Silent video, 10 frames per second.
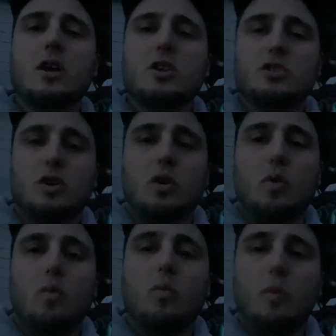
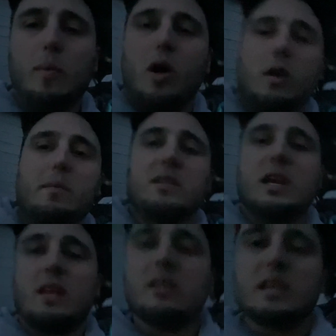So we'll probably be
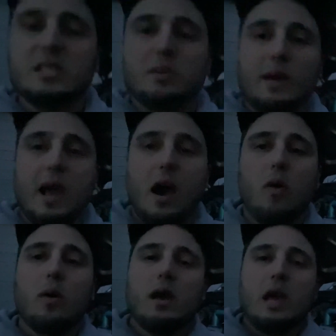taking the easy way out